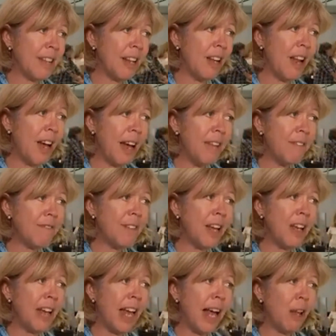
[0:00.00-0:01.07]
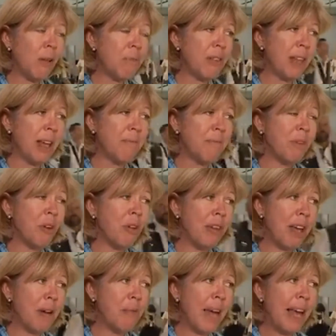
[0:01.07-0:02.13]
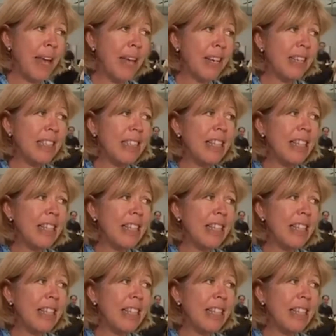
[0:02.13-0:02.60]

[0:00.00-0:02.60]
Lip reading: life and help them on their way.